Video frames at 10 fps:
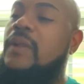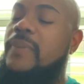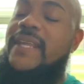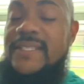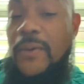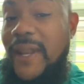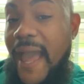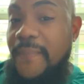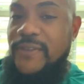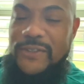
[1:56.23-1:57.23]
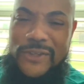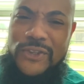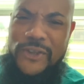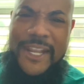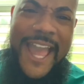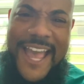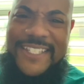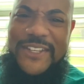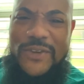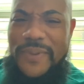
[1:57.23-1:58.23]
But that's not what happens. So you're
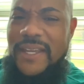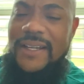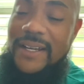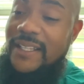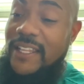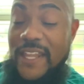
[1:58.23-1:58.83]
nasty and you're being ugly.